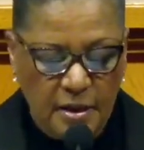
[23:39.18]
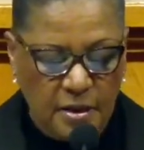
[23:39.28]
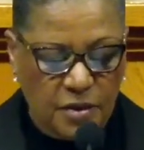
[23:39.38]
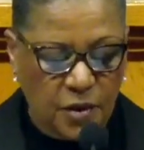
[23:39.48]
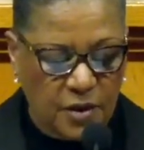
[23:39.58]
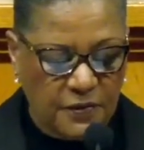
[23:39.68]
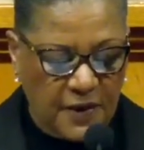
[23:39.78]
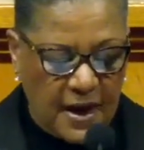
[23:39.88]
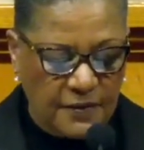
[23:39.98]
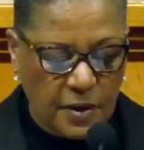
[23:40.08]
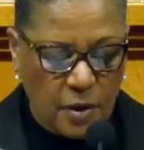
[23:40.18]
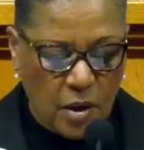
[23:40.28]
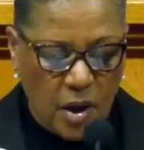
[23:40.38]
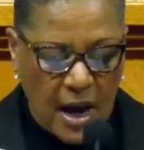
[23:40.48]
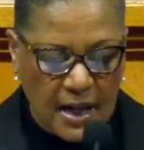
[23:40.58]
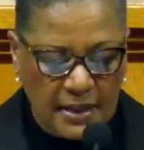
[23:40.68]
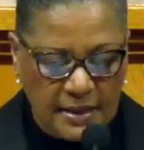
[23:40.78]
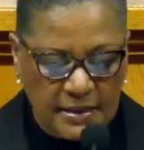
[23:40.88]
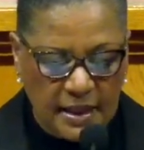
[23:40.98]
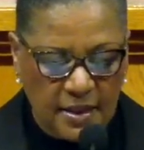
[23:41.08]
the 35 year old Ottey
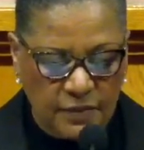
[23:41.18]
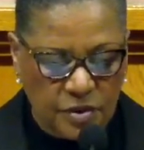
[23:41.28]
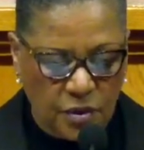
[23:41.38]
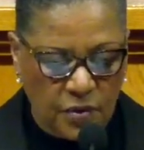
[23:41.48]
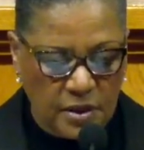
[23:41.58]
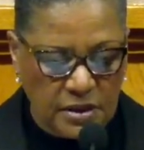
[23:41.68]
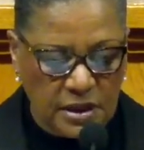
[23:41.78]
said of Torrence.